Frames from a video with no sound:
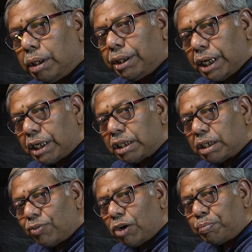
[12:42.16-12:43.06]
Taking
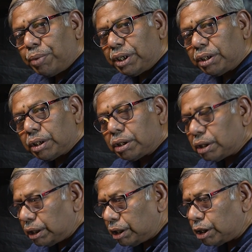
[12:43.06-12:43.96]
several pictures
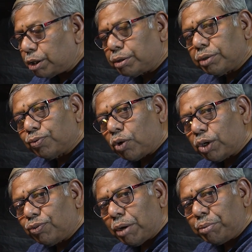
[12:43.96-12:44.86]
in this
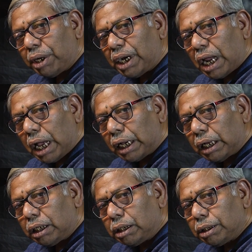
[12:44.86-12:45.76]
45-degree
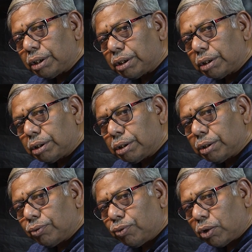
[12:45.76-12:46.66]
angle,
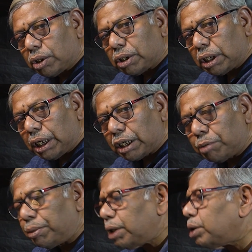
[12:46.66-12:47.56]
focusing a little
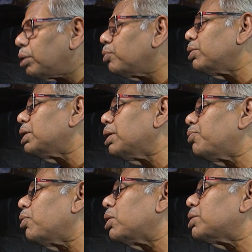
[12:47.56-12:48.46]
bit with the
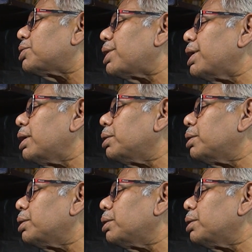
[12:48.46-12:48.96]
focus ring.